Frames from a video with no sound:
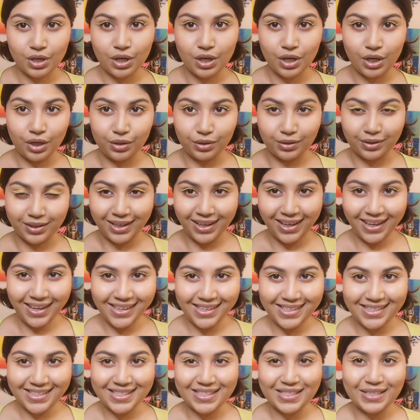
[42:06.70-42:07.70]

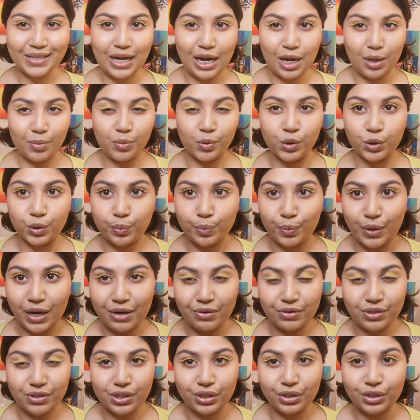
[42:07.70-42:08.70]
Okay, so now both
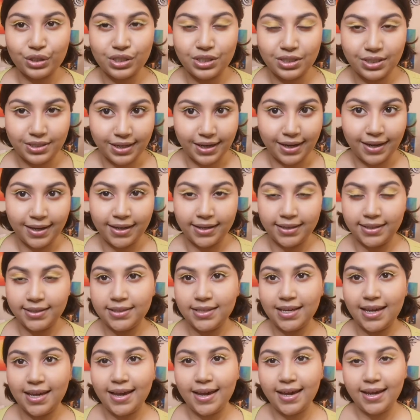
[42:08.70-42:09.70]
brows are done,
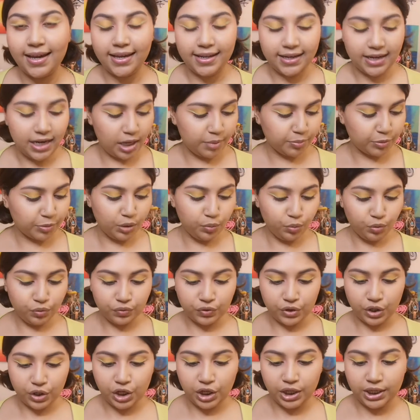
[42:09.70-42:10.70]
and I'm going to move
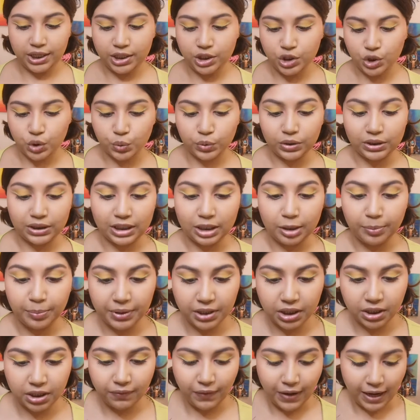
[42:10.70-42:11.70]
on and do a little bit
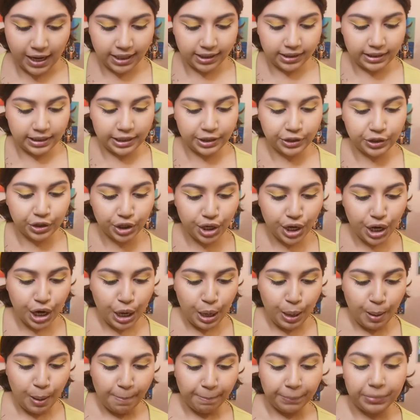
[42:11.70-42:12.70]
of highlighter.
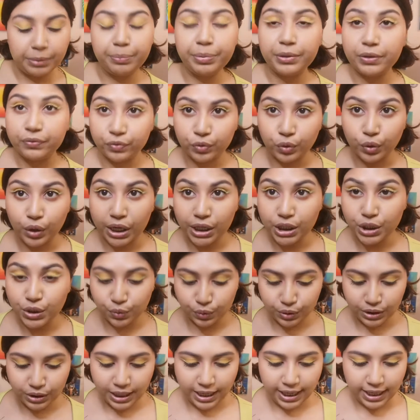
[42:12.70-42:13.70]
But before I do
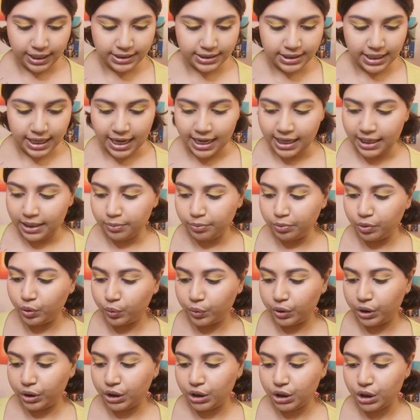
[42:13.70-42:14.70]
that, I am
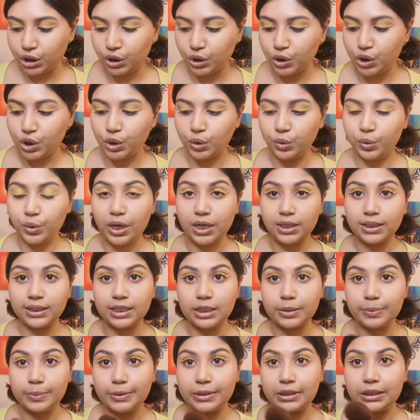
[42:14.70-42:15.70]
going to do a
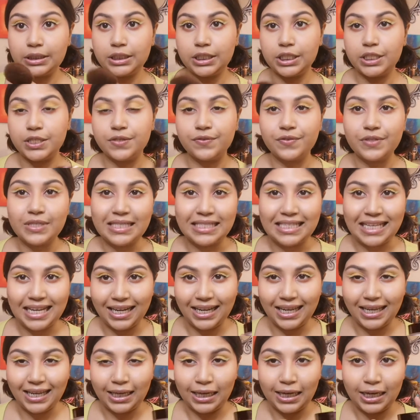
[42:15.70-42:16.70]
little bit of
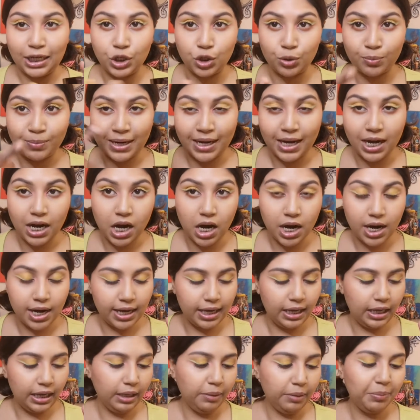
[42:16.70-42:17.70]
setting under my
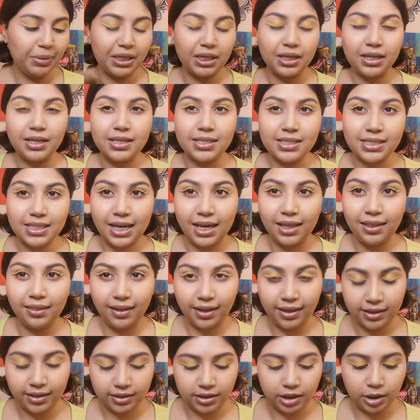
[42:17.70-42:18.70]
eye because I
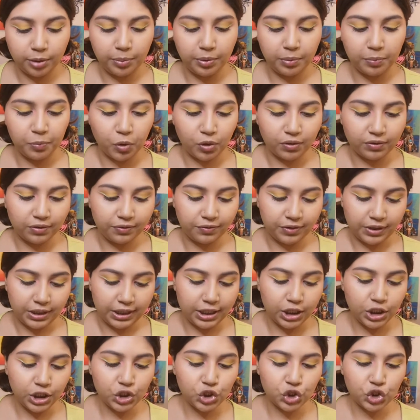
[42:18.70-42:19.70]
like a little bit more of a
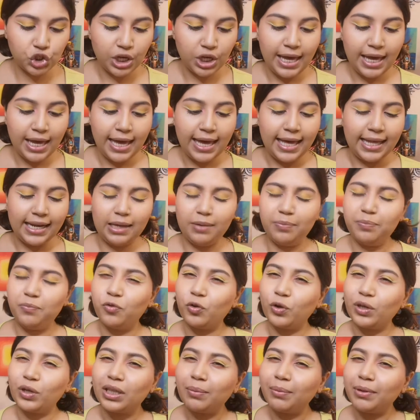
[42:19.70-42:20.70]
finish. And I've
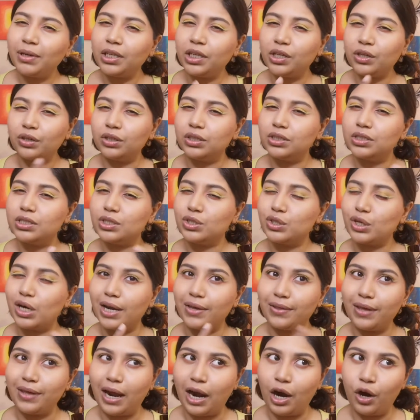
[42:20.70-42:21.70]
really been curious to try
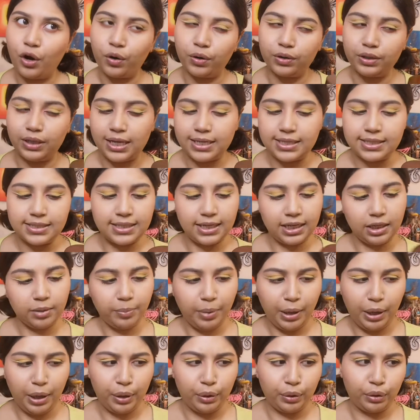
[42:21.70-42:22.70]
the Hourglass setting
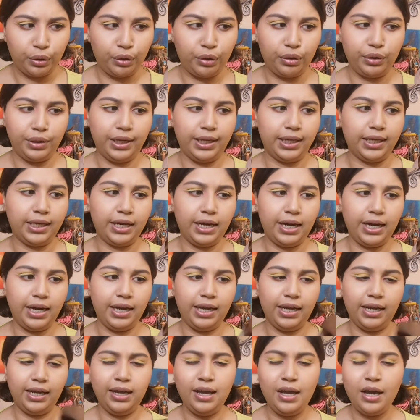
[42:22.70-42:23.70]
powder.
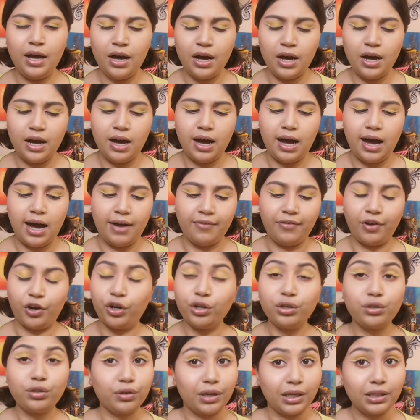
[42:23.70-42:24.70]
I've
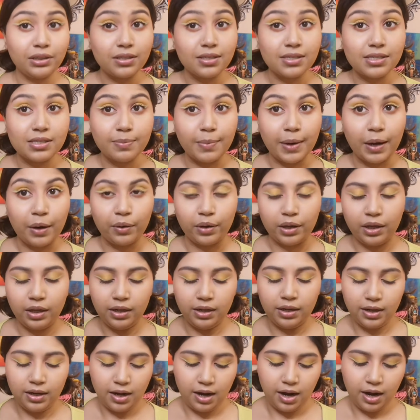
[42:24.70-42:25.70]
heard great things about it,
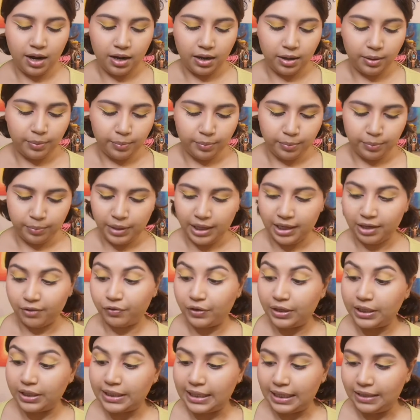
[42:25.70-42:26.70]
and a
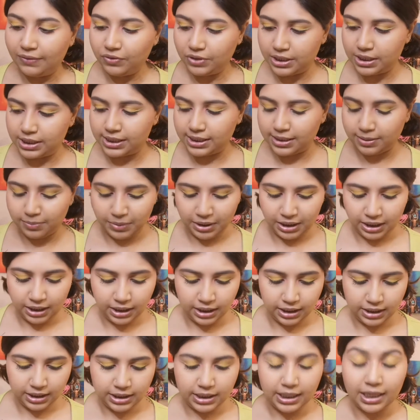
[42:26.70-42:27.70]
friend gave this to
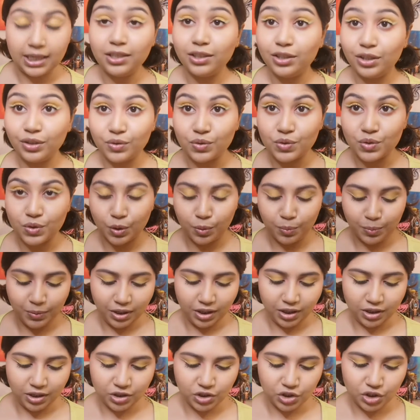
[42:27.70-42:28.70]
me. Thank you so
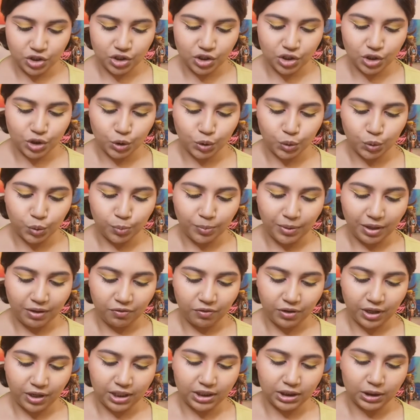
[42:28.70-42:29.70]
much to my
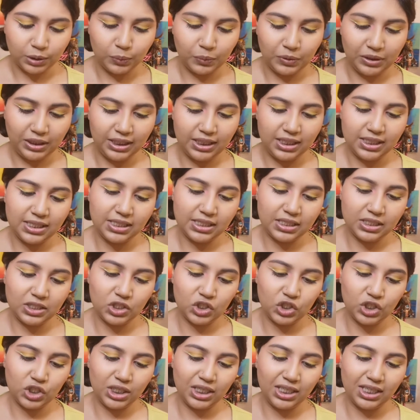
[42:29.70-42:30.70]
friend Louise.
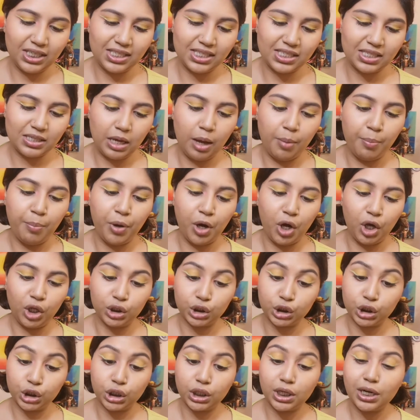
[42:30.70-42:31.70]
She is a
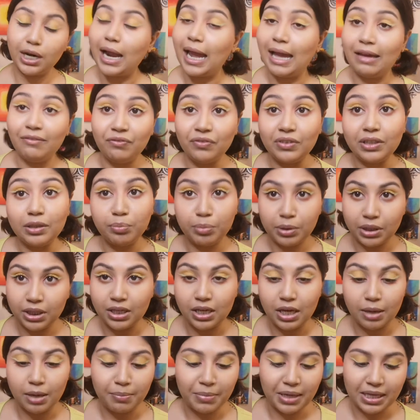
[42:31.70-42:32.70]
baller,
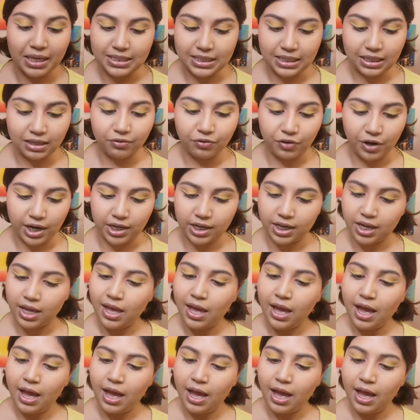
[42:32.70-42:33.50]
MVP, amazing friend.